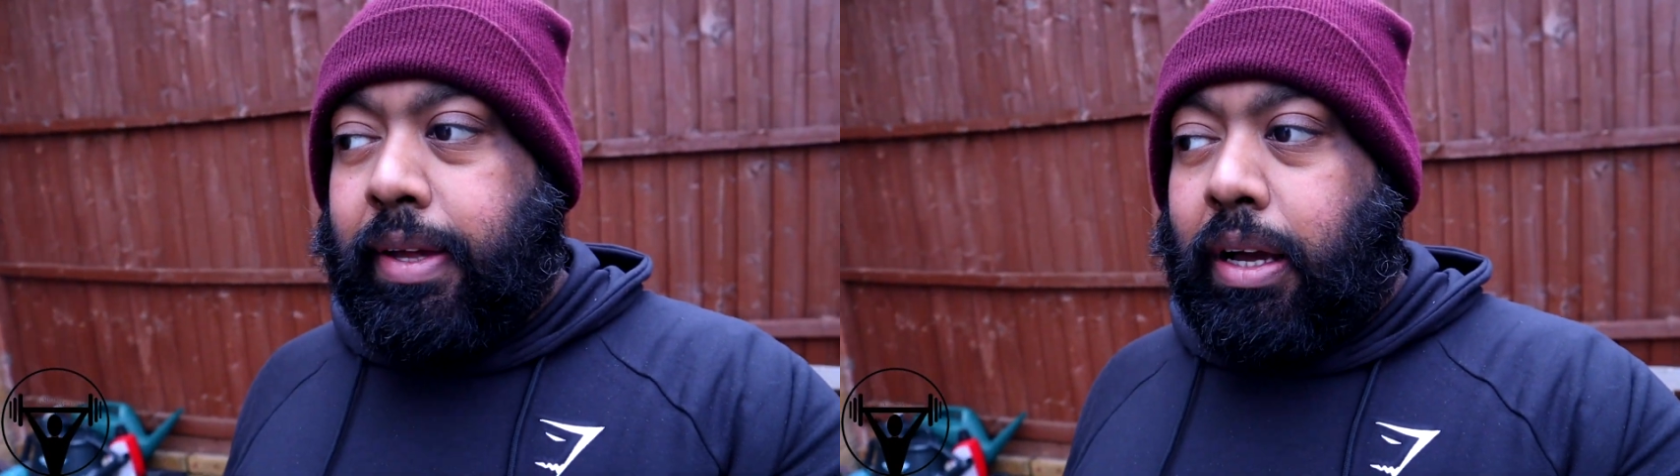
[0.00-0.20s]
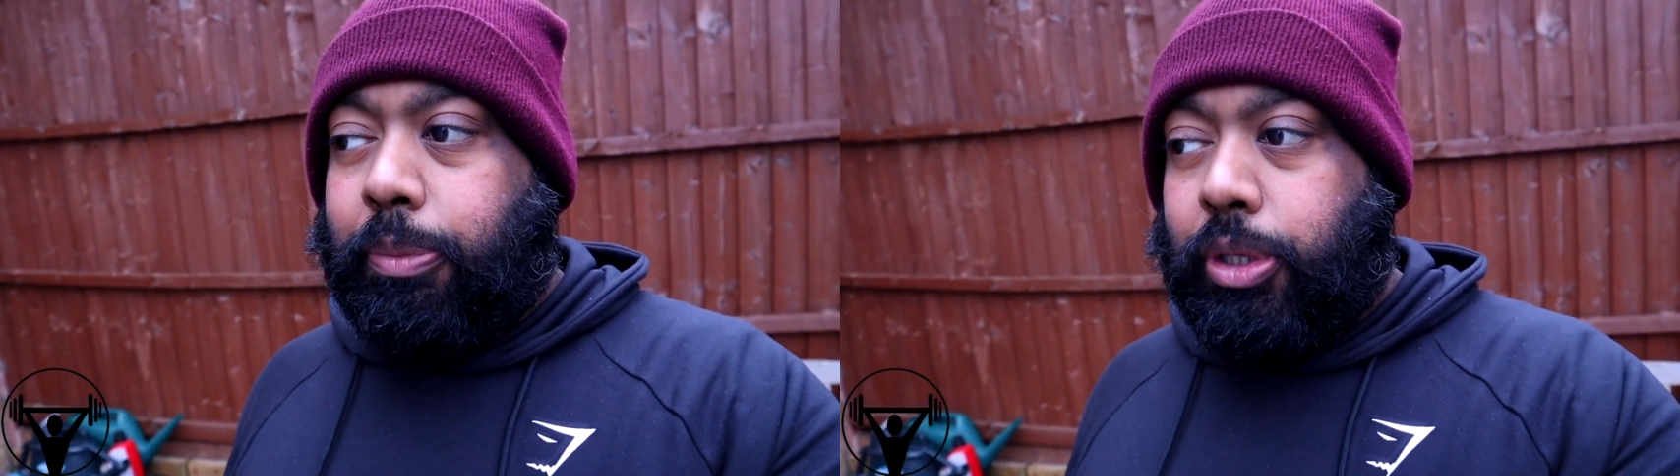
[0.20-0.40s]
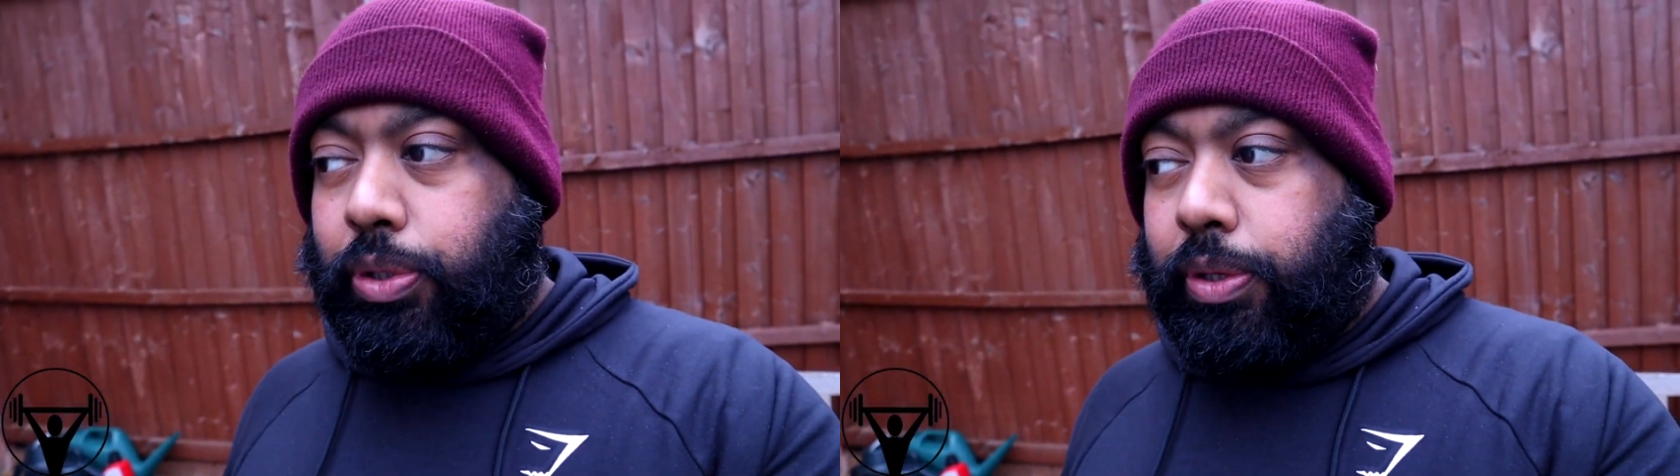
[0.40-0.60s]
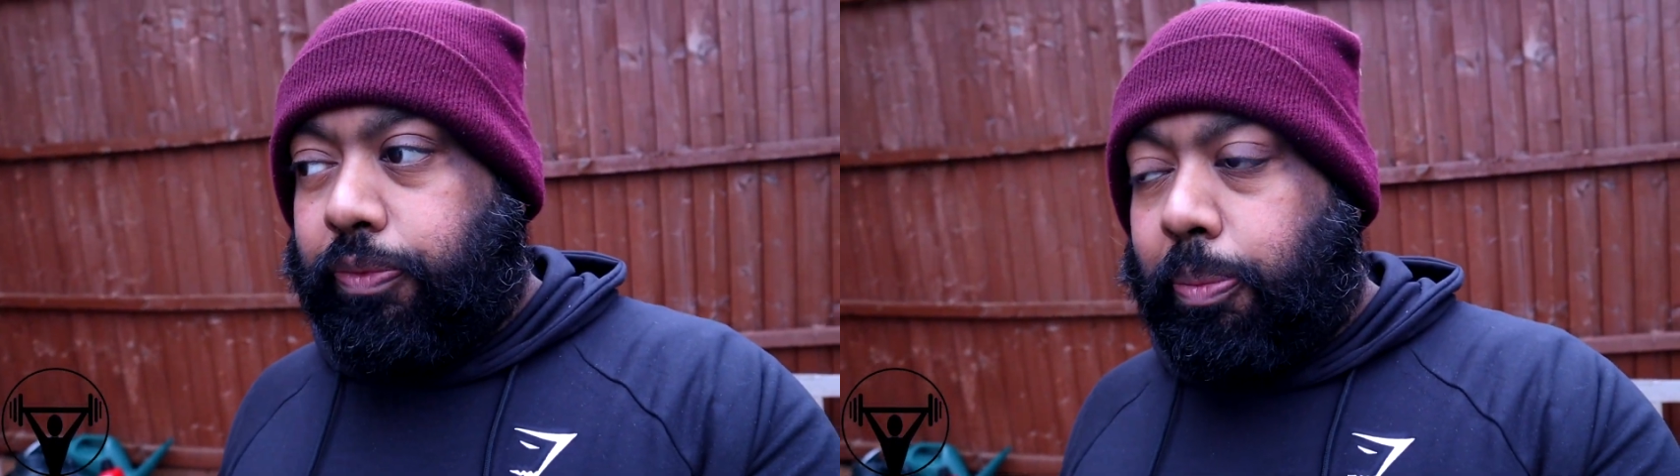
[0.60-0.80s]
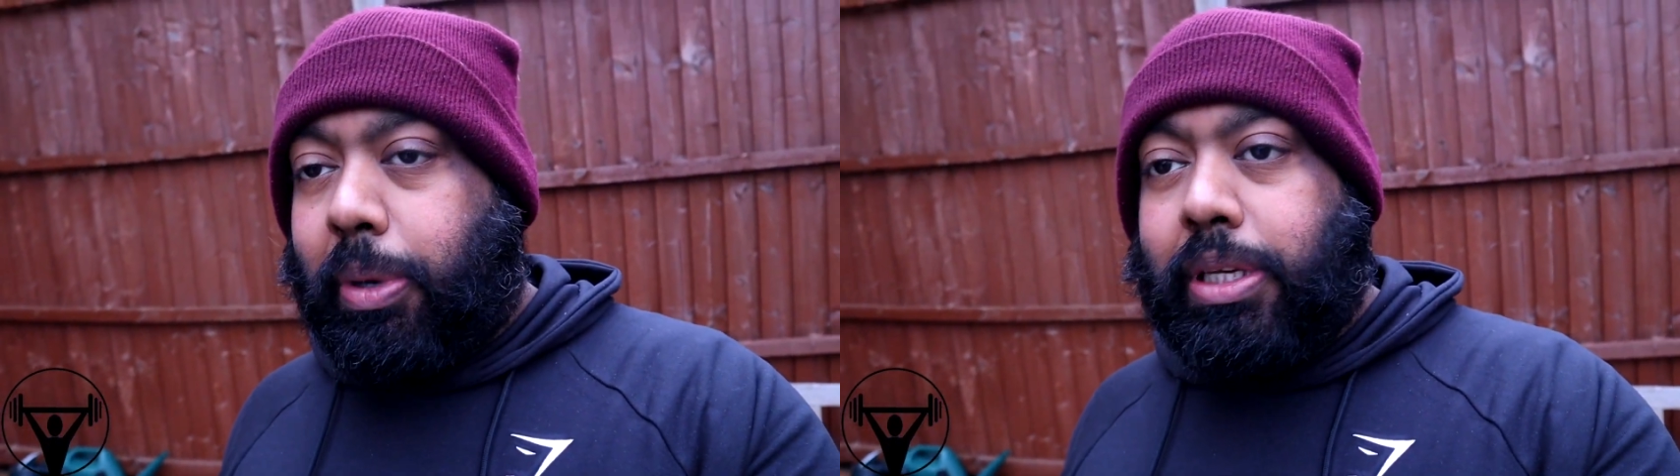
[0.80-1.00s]
I'm going to do it
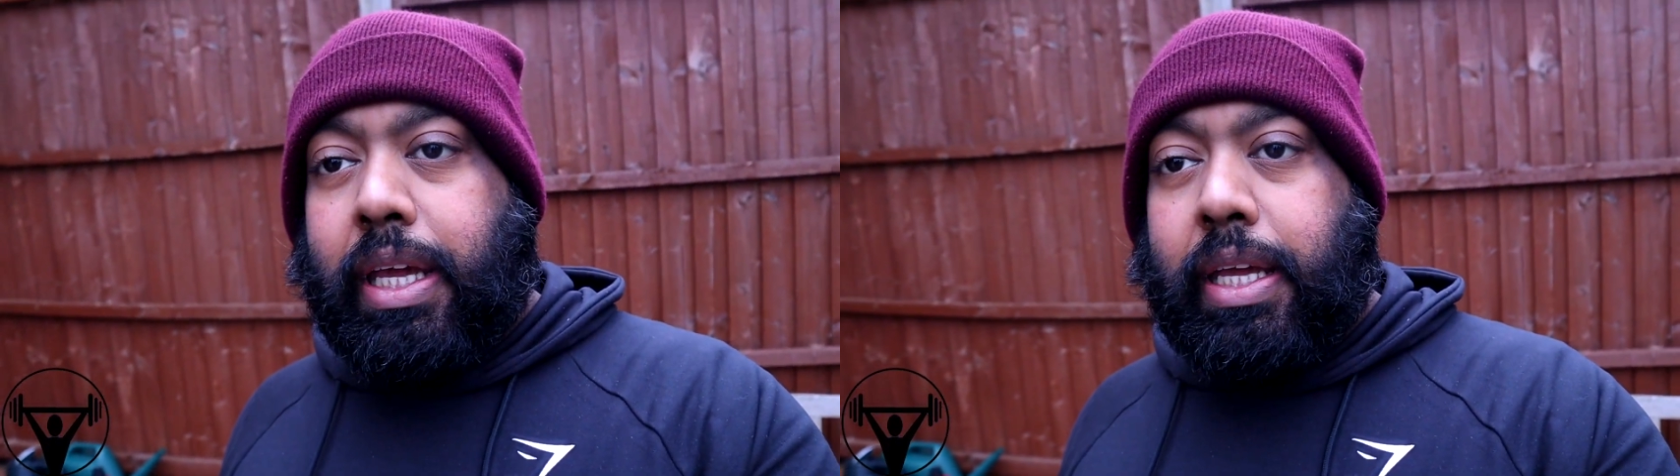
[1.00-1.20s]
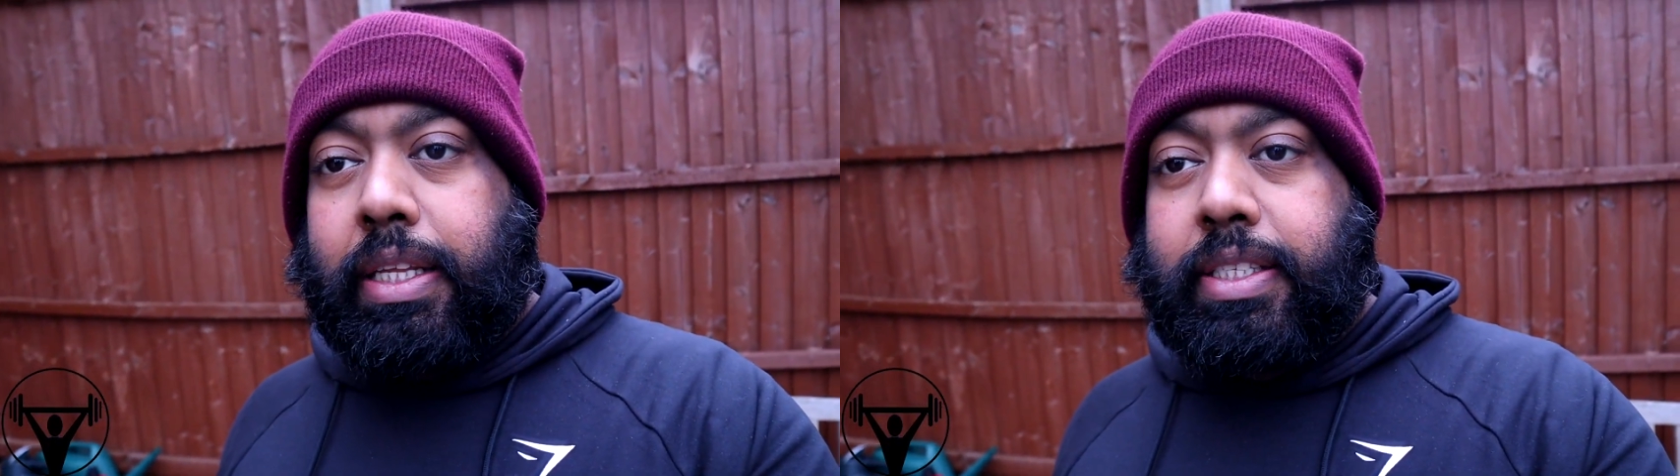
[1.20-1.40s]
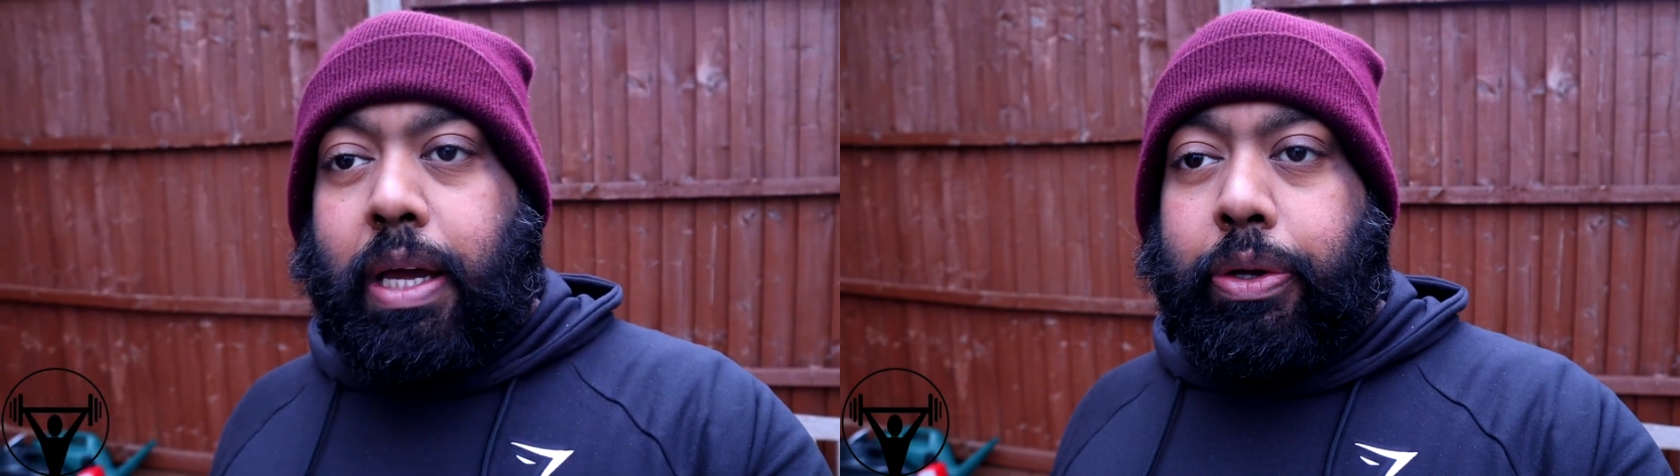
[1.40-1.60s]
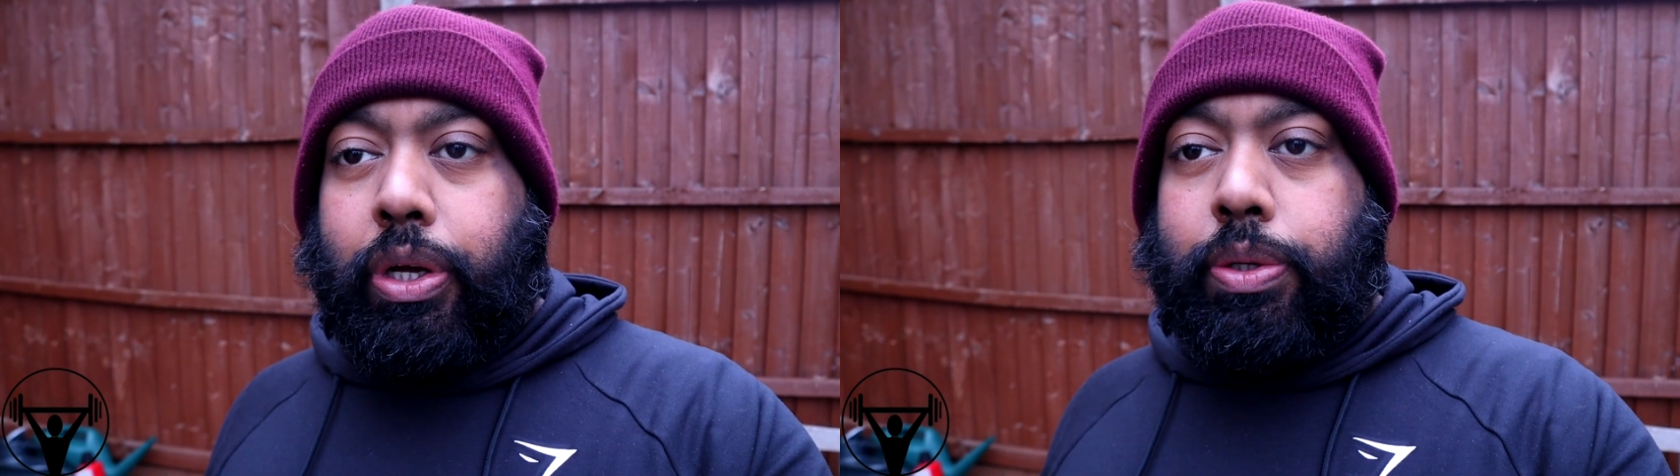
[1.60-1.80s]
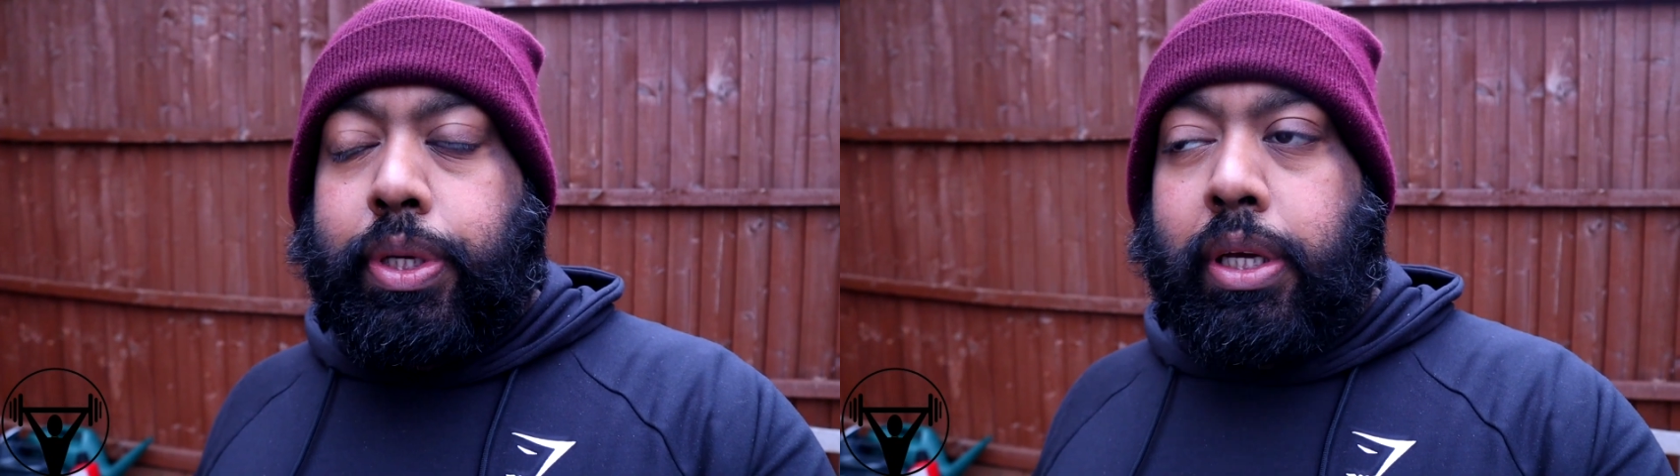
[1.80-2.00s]
from Monday and then see how it
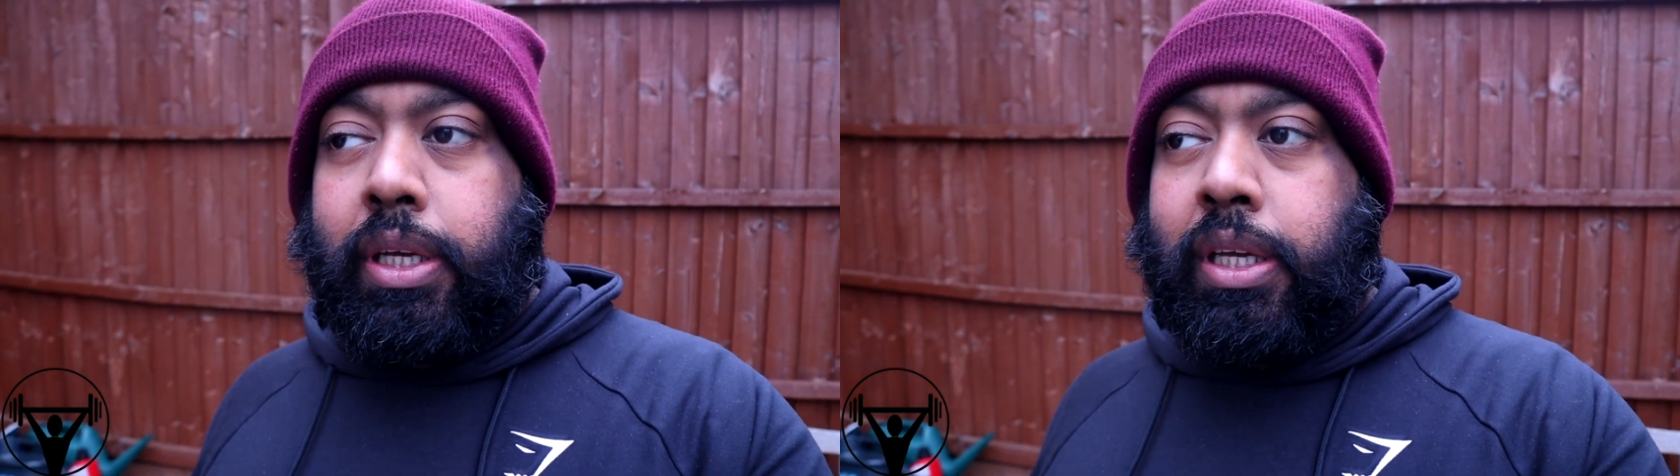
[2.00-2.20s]
goes.